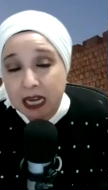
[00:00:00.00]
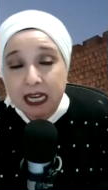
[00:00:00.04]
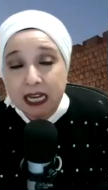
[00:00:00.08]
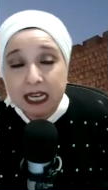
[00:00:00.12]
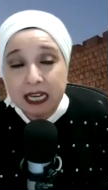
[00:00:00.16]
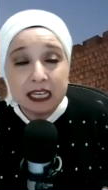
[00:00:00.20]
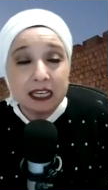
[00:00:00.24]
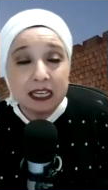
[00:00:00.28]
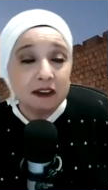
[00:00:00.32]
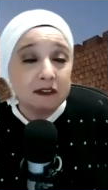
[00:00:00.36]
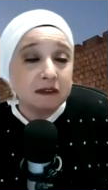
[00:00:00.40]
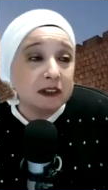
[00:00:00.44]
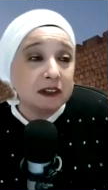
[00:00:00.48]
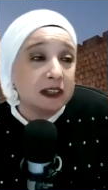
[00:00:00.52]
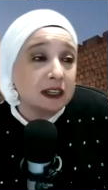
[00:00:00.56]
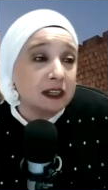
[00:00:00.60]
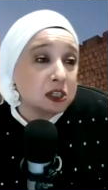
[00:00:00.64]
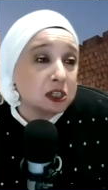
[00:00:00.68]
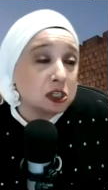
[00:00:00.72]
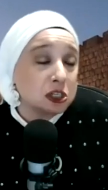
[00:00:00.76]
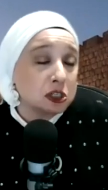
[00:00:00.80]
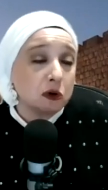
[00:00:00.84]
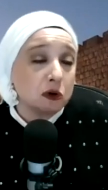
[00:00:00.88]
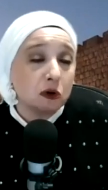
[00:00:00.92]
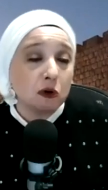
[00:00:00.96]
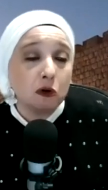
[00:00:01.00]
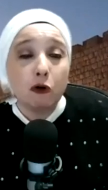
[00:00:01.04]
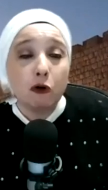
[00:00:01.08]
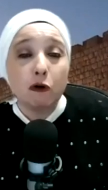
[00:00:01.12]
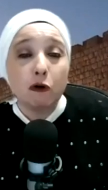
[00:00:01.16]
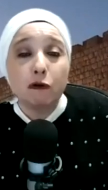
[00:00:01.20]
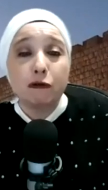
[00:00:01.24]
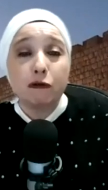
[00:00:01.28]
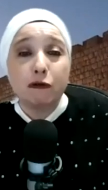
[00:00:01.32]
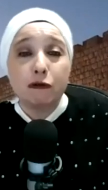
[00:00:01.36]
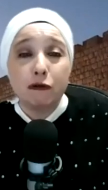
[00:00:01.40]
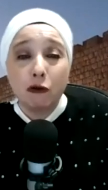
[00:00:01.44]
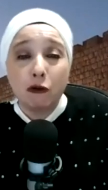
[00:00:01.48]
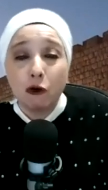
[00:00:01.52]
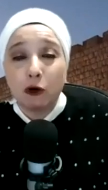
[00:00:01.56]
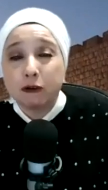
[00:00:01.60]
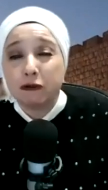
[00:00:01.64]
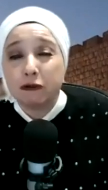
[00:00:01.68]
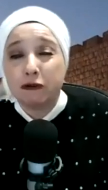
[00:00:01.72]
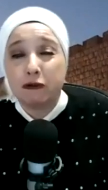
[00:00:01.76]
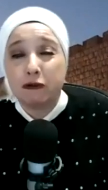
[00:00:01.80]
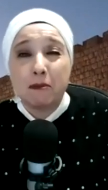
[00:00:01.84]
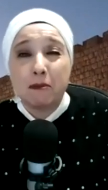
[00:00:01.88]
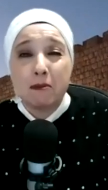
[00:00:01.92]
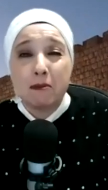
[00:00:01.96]
even Ashur, who fought
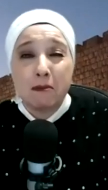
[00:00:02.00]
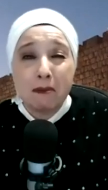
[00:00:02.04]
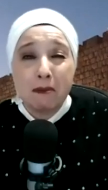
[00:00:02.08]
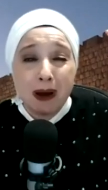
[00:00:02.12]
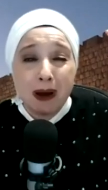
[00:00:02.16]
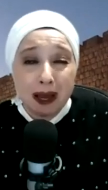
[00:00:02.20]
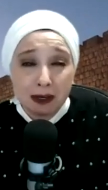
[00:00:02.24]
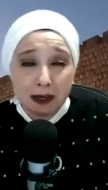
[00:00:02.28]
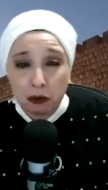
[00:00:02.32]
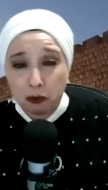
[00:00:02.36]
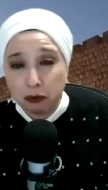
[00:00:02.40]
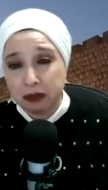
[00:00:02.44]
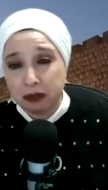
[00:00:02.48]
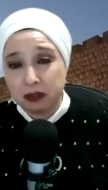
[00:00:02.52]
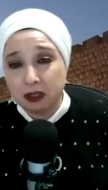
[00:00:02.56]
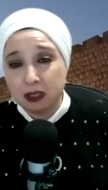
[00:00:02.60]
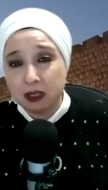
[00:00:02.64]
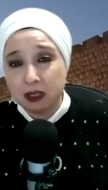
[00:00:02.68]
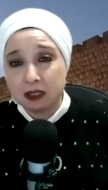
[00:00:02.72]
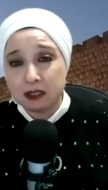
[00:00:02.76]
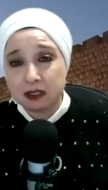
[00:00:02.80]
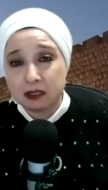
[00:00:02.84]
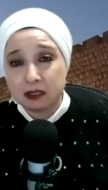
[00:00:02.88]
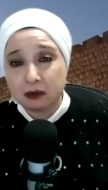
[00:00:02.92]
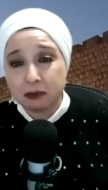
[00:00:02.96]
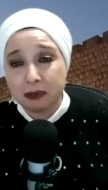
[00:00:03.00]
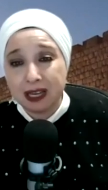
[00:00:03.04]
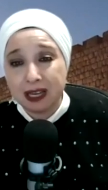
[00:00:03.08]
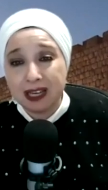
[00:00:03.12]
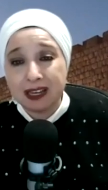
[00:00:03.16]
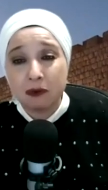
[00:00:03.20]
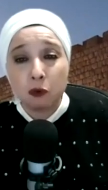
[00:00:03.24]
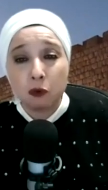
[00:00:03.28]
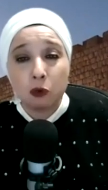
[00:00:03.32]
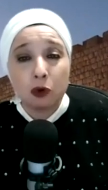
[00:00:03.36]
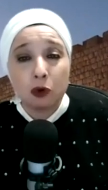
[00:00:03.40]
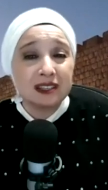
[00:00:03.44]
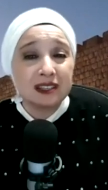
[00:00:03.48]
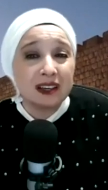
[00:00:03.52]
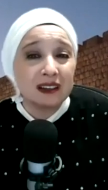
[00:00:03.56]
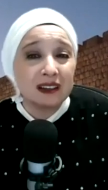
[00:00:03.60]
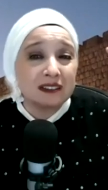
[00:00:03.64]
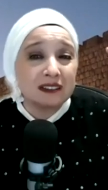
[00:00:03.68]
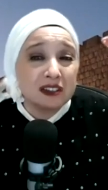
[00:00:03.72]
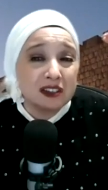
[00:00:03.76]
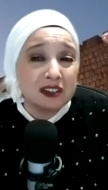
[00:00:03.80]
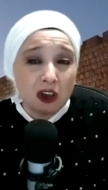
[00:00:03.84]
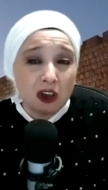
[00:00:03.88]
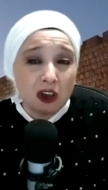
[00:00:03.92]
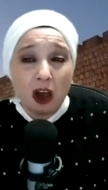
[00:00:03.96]
for monotheism and was on the
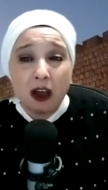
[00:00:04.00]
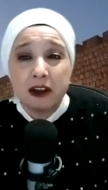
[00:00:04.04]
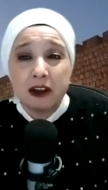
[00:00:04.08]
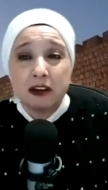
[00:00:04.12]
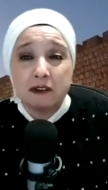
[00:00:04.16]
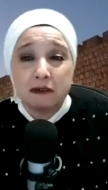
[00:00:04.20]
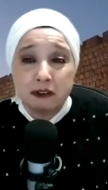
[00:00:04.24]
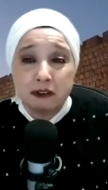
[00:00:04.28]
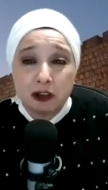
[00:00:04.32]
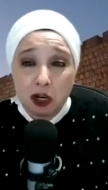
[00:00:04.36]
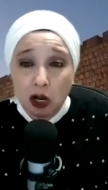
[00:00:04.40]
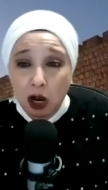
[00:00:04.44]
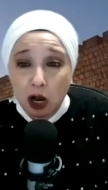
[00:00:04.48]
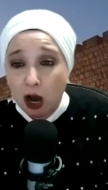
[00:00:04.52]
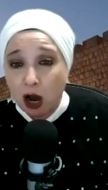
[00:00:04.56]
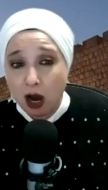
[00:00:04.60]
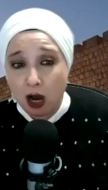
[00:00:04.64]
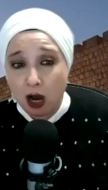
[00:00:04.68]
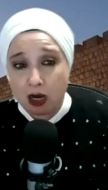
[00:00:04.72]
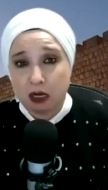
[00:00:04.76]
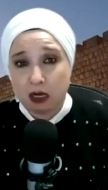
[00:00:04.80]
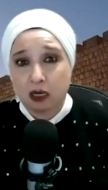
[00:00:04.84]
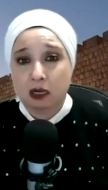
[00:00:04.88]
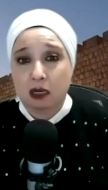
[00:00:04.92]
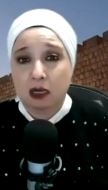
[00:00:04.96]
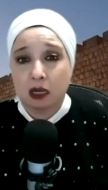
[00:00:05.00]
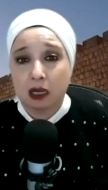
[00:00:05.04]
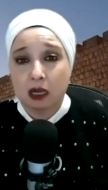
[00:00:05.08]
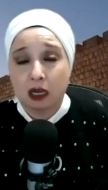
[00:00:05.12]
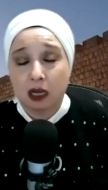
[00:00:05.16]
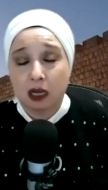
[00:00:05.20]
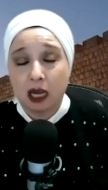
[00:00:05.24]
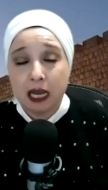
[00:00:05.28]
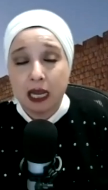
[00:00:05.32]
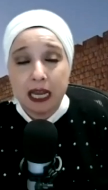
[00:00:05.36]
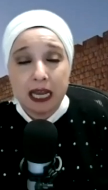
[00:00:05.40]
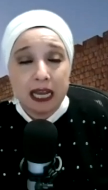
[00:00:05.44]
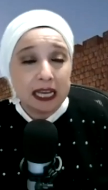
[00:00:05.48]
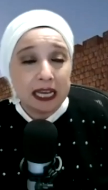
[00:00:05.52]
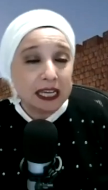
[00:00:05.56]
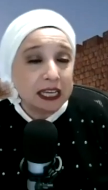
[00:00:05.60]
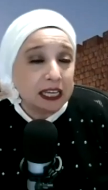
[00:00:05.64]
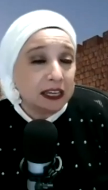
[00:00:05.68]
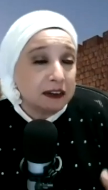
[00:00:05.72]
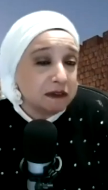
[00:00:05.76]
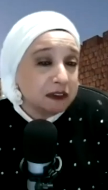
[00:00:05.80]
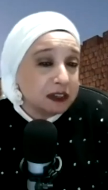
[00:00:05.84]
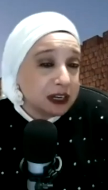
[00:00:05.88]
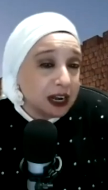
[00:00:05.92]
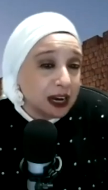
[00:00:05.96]
side of God,
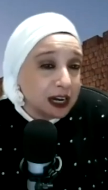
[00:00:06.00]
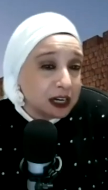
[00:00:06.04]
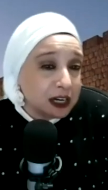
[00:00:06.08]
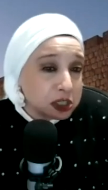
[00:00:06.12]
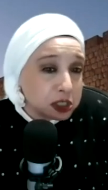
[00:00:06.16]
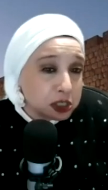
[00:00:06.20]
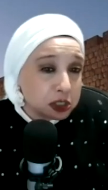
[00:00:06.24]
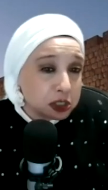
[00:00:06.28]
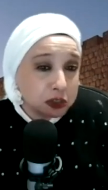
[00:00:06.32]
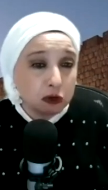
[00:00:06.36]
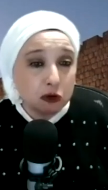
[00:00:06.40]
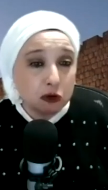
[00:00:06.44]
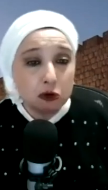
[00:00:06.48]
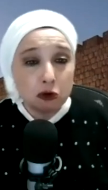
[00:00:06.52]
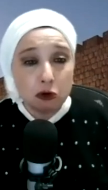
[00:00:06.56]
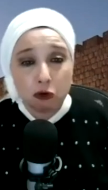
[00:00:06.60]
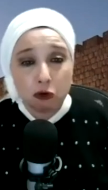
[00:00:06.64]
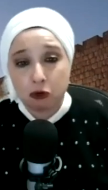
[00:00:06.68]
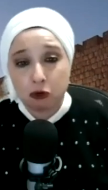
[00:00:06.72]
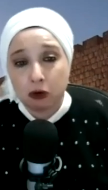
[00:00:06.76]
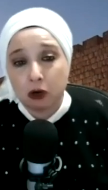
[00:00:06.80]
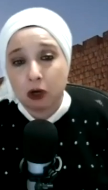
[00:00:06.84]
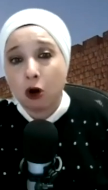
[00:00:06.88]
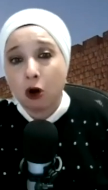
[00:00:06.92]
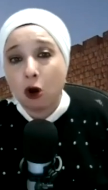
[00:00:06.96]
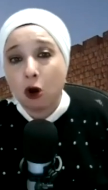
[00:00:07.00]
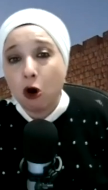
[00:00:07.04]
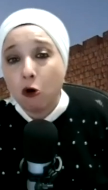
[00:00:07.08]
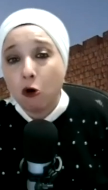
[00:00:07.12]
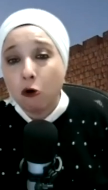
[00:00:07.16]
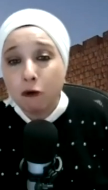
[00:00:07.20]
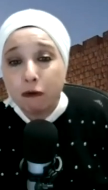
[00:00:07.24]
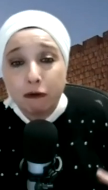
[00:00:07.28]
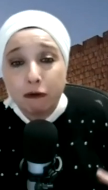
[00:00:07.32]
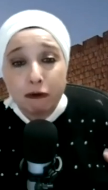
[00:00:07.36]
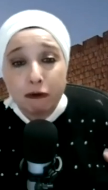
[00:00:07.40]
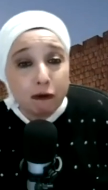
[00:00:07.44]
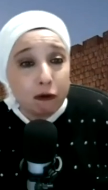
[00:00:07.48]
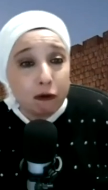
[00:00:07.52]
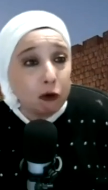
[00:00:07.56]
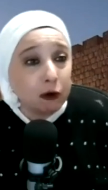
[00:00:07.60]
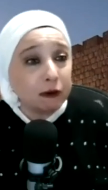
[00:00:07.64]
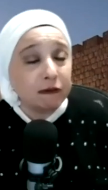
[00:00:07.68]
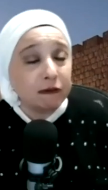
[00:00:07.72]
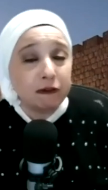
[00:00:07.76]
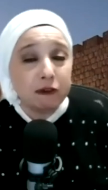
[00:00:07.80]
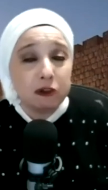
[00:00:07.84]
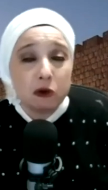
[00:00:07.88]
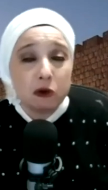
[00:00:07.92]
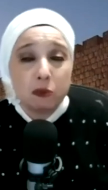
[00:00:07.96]
even Ashur, who fought
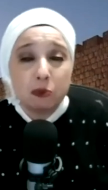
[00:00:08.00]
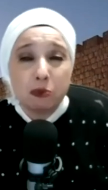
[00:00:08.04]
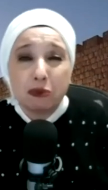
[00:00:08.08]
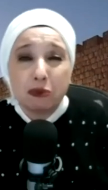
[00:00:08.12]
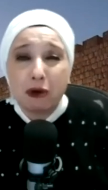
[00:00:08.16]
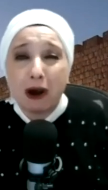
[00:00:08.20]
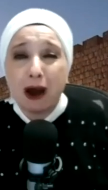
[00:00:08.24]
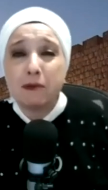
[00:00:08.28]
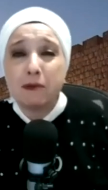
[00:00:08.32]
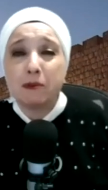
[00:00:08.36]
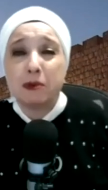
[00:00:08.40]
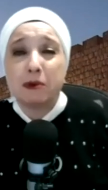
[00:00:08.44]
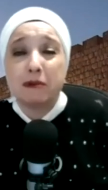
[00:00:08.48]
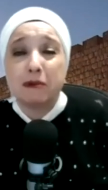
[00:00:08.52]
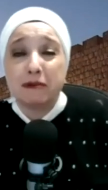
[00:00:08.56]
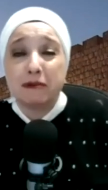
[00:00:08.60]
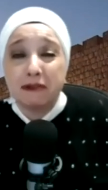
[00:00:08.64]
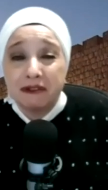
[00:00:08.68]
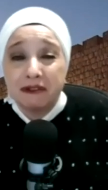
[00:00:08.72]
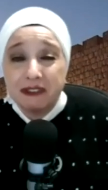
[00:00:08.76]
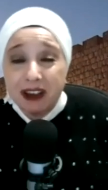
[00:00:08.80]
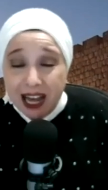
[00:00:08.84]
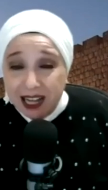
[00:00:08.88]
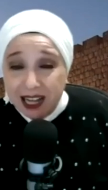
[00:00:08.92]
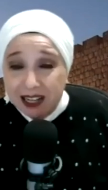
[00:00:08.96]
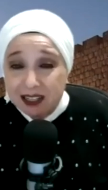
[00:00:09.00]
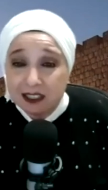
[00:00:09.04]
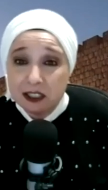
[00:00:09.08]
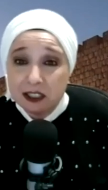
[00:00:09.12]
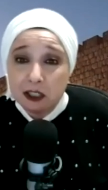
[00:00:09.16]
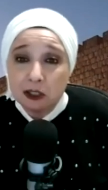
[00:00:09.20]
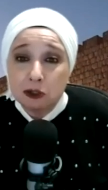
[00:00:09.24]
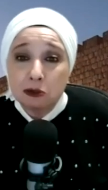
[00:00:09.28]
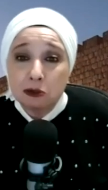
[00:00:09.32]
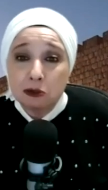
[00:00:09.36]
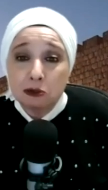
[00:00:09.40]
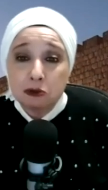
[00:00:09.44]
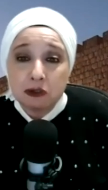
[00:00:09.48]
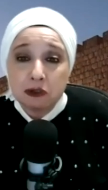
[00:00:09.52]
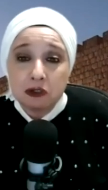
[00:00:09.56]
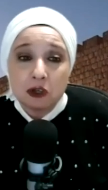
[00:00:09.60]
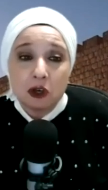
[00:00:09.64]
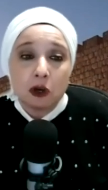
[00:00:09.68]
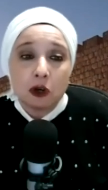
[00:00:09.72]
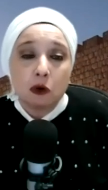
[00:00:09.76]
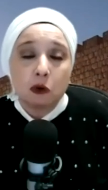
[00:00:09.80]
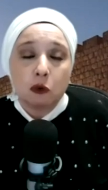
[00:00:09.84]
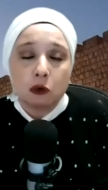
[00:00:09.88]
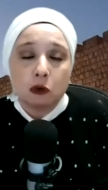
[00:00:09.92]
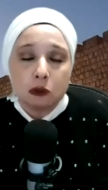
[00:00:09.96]
for the proper values,
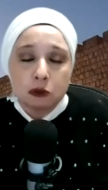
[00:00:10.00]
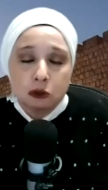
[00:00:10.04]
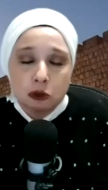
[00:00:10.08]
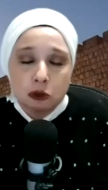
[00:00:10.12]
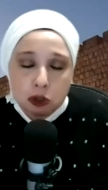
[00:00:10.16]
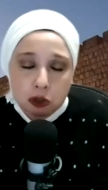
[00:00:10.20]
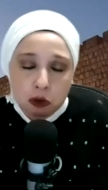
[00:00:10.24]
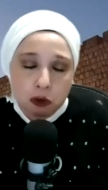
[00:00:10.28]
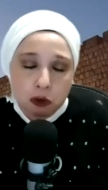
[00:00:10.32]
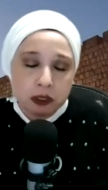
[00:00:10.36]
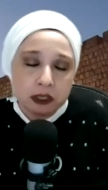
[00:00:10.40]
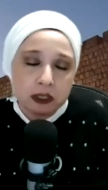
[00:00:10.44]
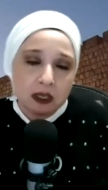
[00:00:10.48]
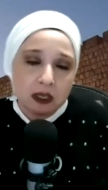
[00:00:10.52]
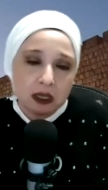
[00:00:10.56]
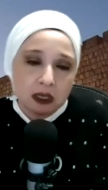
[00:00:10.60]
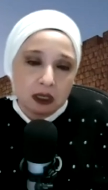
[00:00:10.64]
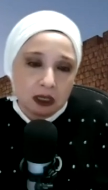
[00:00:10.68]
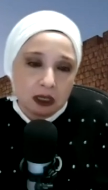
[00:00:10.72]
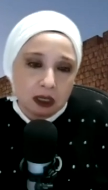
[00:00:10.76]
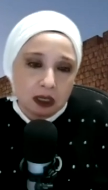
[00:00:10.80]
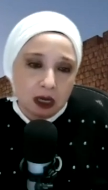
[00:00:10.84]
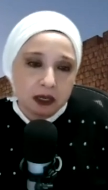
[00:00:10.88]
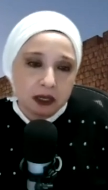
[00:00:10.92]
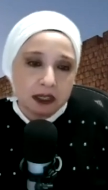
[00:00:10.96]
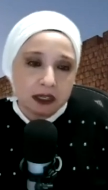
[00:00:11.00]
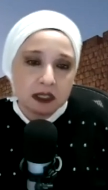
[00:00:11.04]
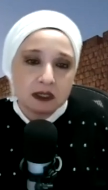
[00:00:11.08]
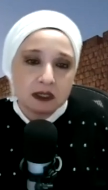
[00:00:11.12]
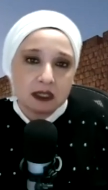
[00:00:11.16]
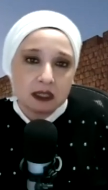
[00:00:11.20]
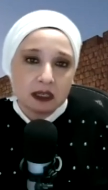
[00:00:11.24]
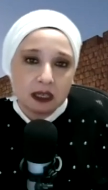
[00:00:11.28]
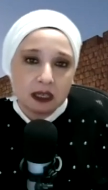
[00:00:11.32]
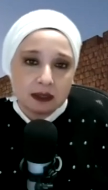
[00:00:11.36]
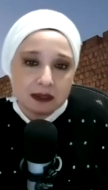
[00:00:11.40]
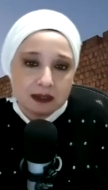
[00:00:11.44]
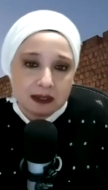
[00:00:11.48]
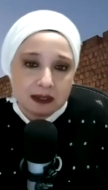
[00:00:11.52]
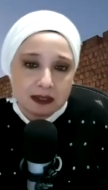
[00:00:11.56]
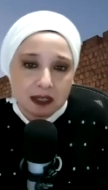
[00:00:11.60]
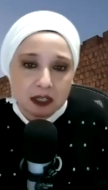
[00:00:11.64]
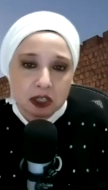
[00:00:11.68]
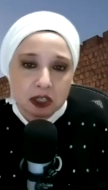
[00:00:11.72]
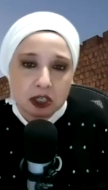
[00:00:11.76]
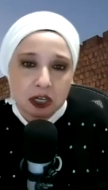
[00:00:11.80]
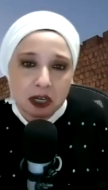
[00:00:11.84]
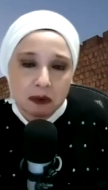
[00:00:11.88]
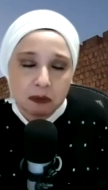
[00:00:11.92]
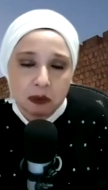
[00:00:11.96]
will join the alliance against
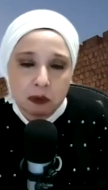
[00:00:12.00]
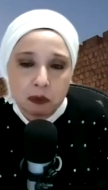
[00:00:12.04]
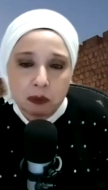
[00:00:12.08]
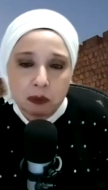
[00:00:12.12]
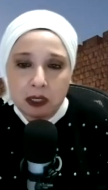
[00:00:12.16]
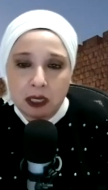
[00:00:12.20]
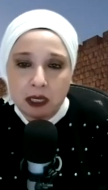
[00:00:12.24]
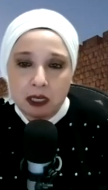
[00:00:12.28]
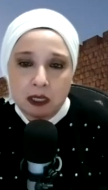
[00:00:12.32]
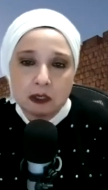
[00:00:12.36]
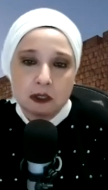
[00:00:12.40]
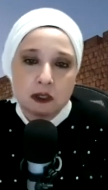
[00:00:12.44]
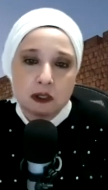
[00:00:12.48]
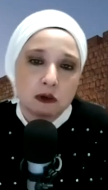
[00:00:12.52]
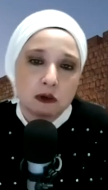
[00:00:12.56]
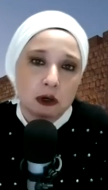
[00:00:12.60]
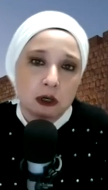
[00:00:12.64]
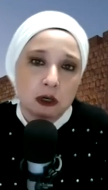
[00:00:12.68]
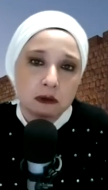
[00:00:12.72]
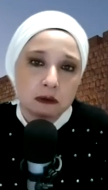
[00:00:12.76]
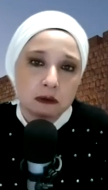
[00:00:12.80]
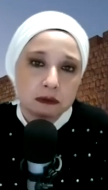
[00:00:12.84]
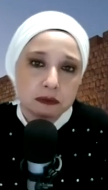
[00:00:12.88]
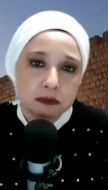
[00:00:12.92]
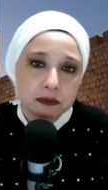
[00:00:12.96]
Hashem and Bnei Israel.